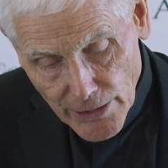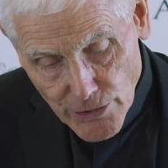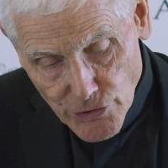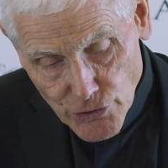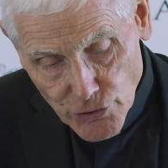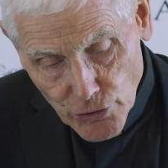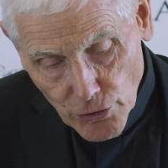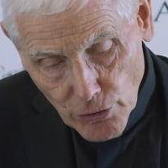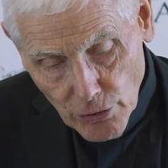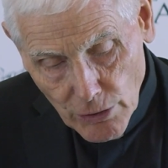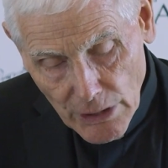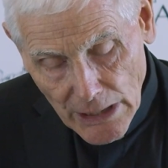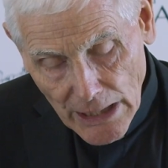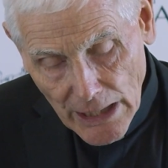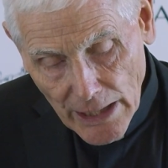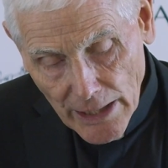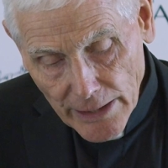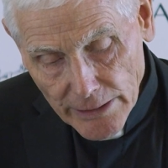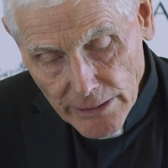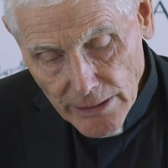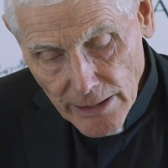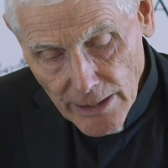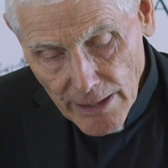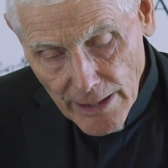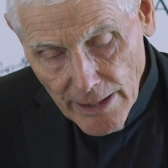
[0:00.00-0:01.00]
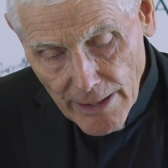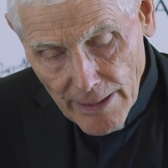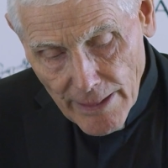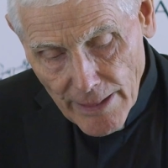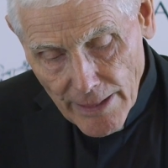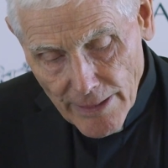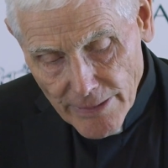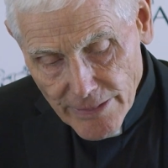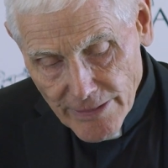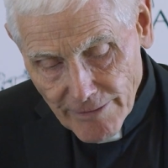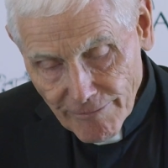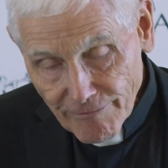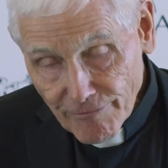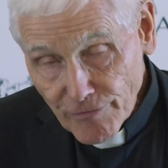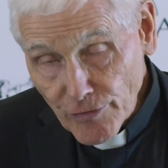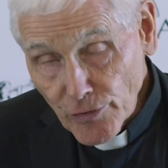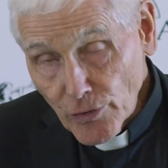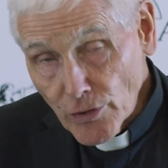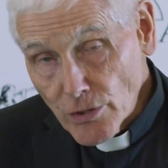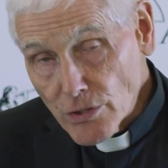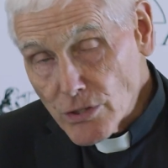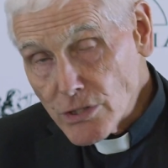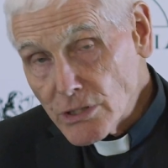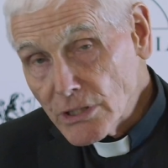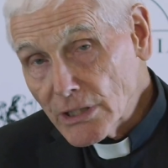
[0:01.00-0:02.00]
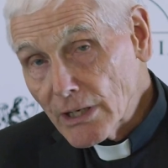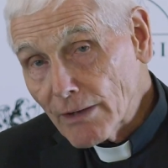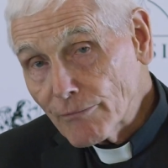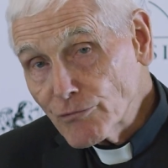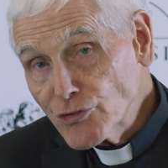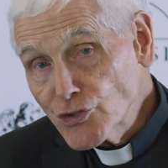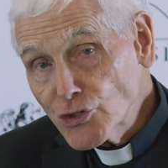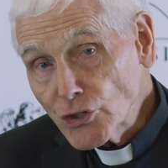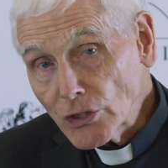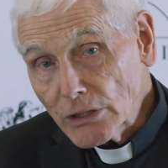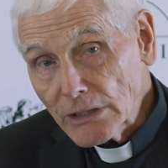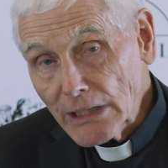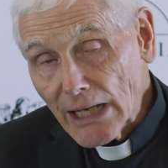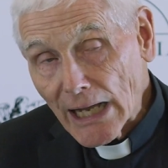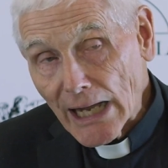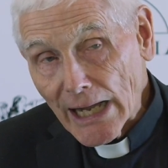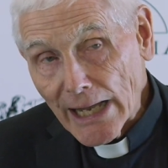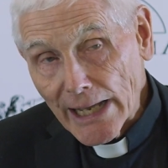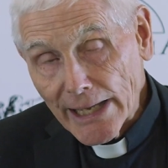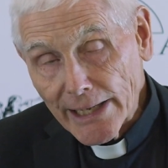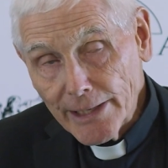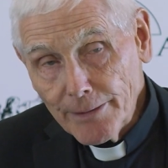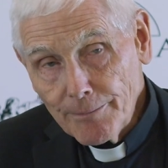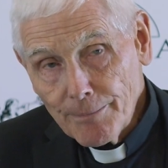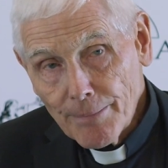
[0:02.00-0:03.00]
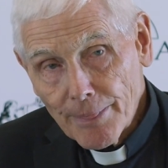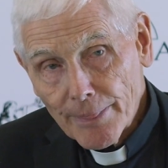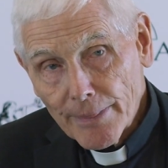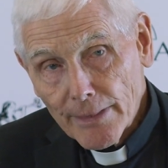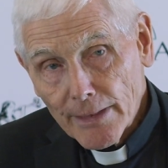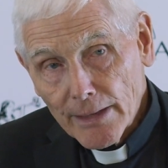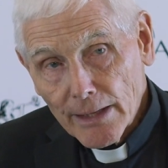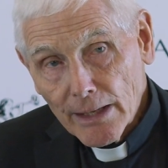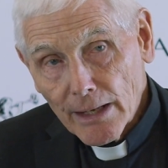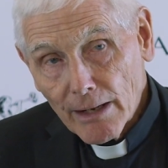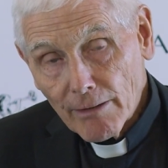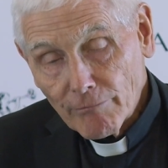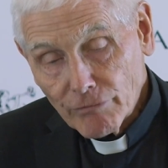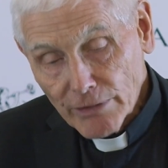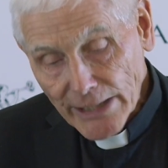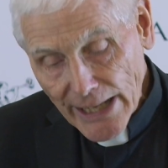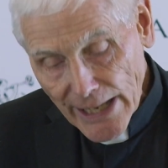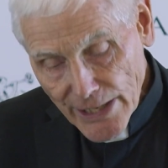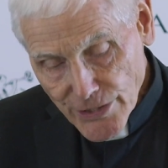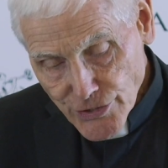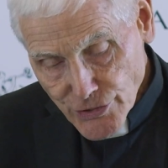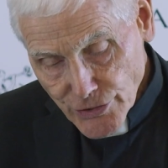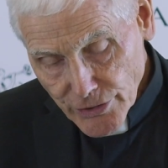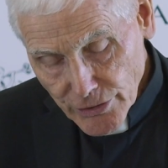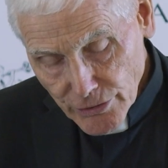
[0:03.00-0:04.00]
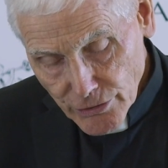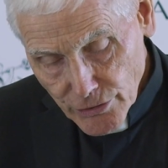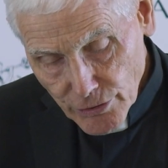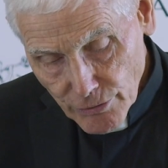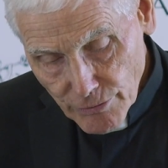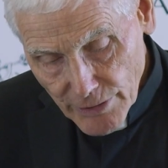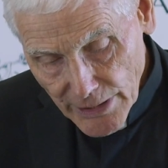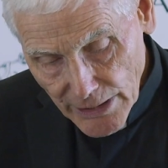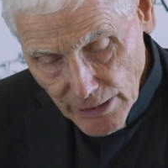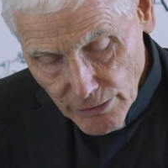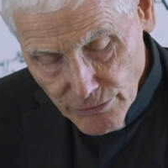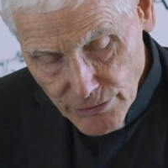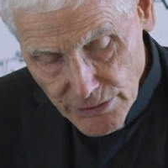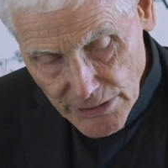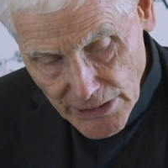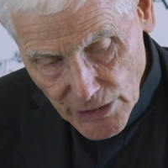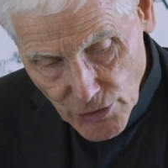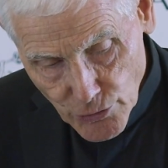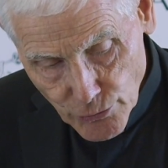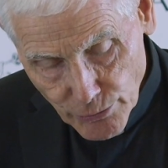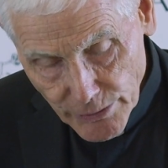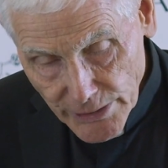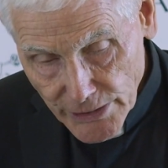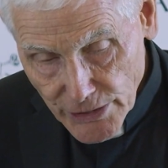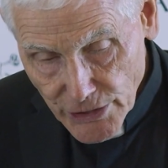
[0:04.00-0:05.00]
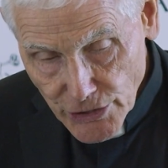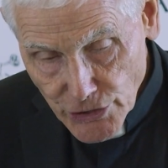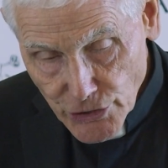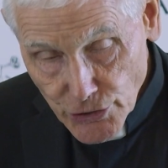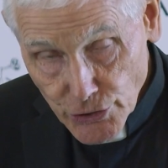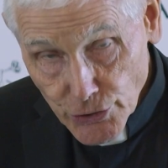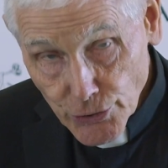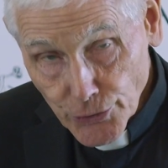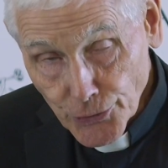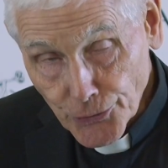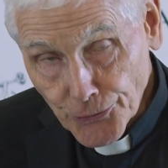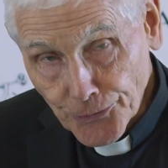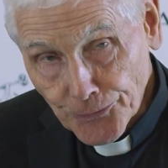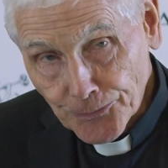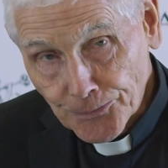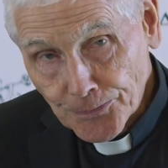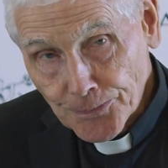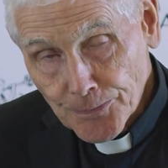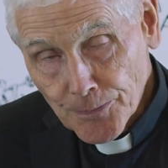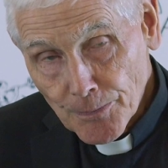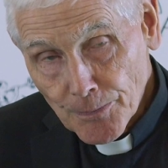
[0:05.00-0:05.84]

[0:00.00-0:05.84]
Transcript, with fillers: So on the first of July of last year, two thousand twenty-two,